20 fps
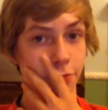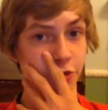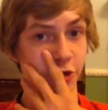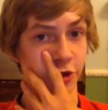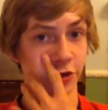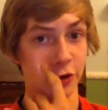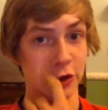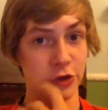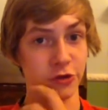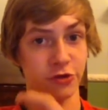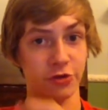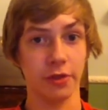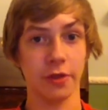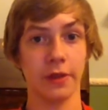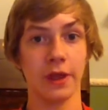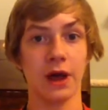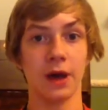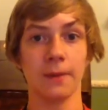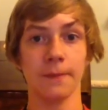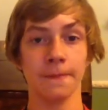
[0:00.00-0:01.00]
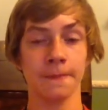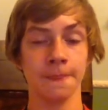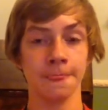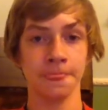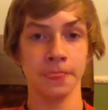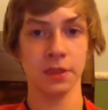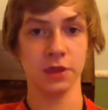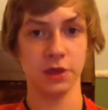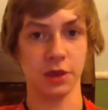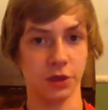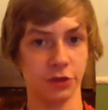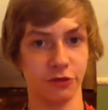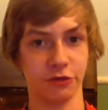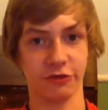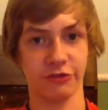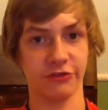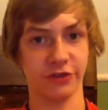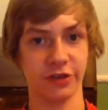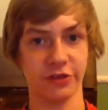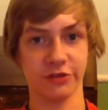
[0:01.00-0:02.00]
generation than that, you can
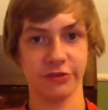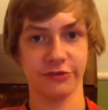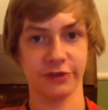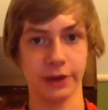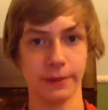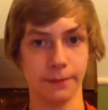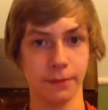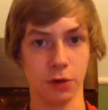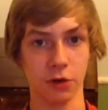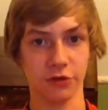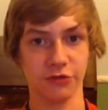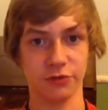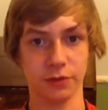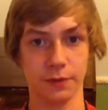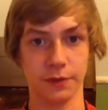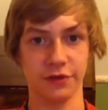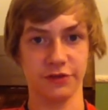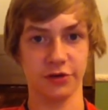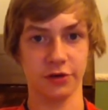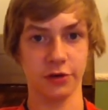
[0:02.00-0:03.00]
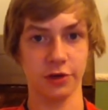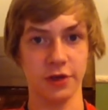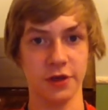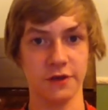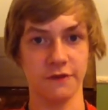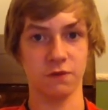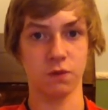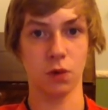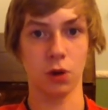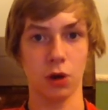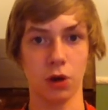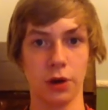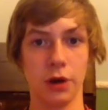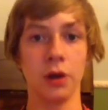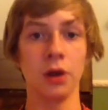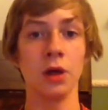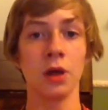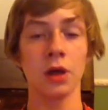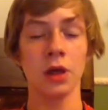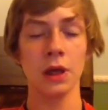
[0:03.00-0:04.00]
just send us an inbox when we tell you you've won
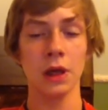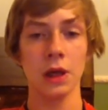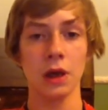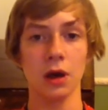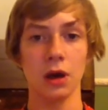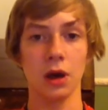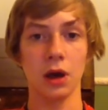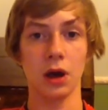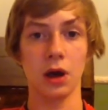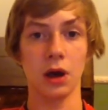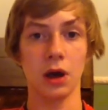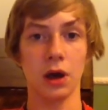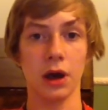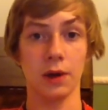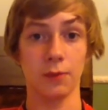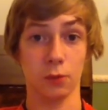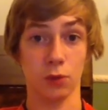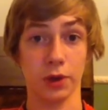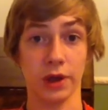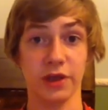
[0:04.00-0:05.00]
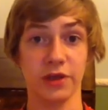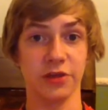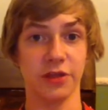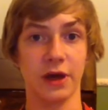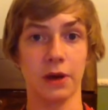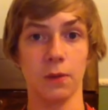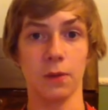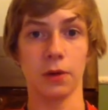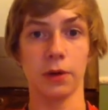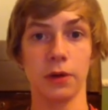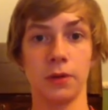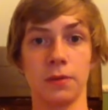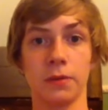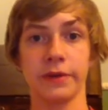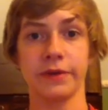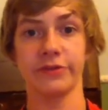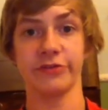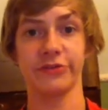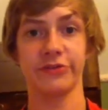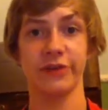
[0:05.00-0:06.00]
uh, and we'll get you that one
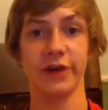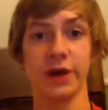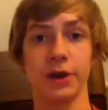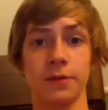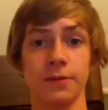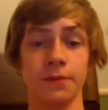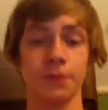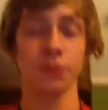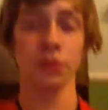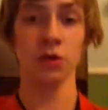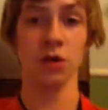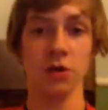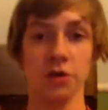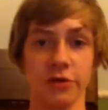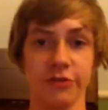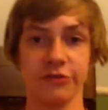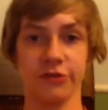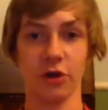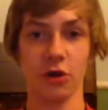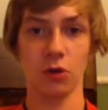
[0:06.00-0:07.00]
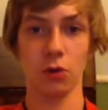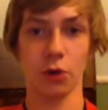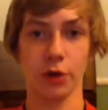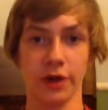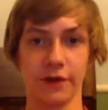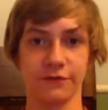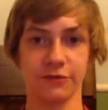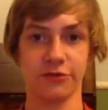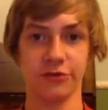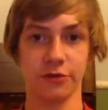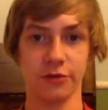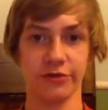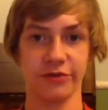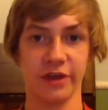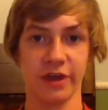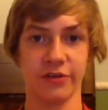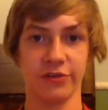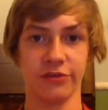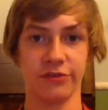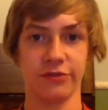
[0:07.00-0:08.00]
instead. So all you have to do is
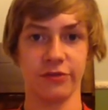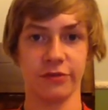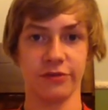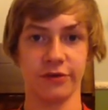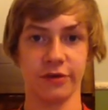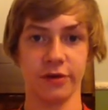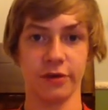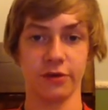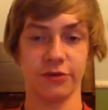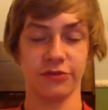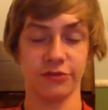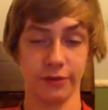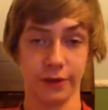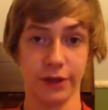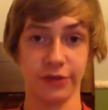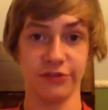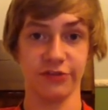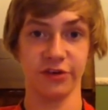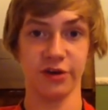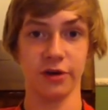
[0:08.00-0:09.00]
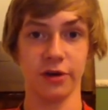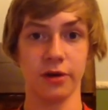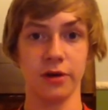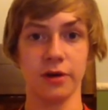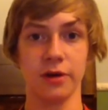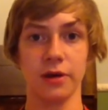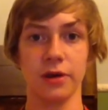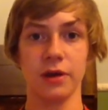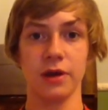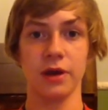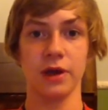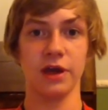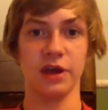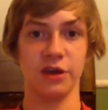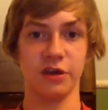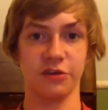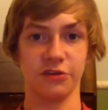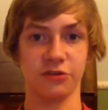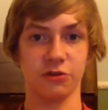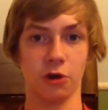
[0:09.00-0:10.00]
enter to enter
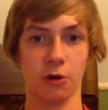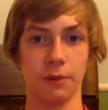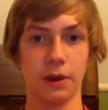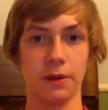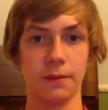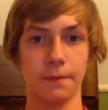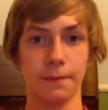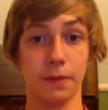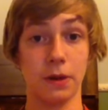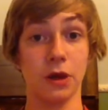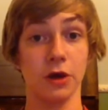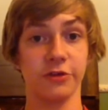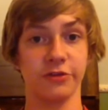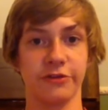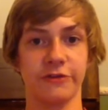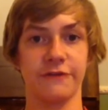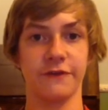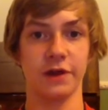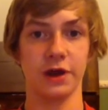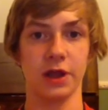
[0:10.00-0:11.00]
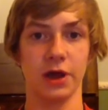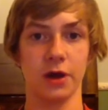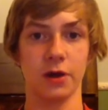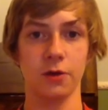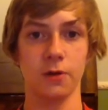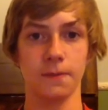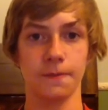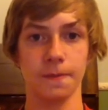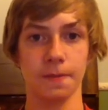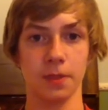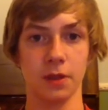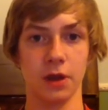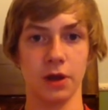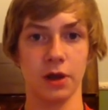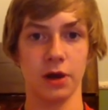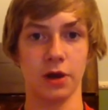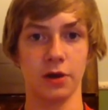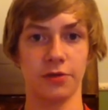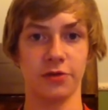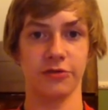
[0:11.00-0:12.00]
is comment below this video.
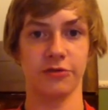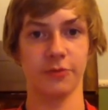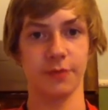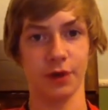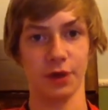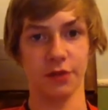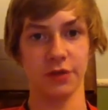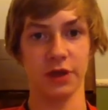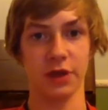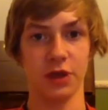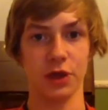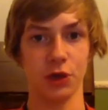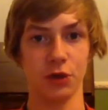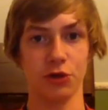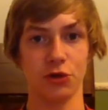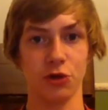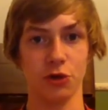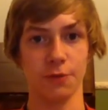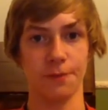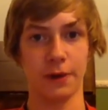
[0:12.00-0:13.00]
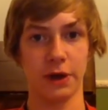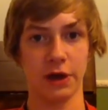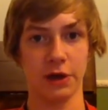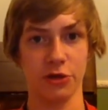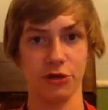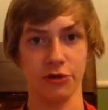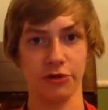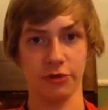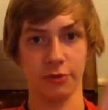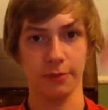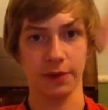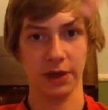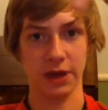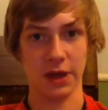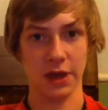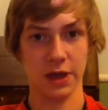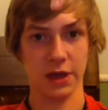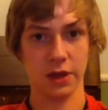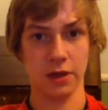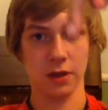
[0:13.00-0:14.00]
Uh, this will be on the YouTube page. So there'll be
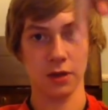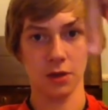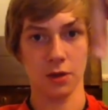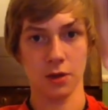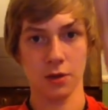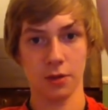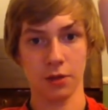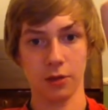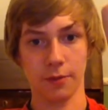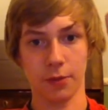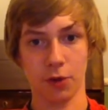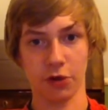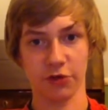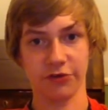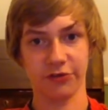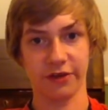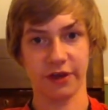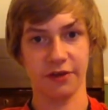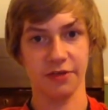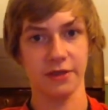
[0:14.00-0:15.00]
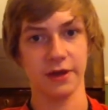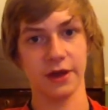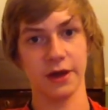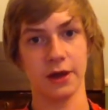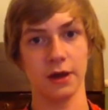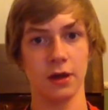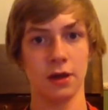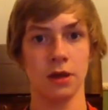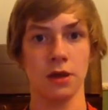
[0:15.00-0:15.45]
a the box down there,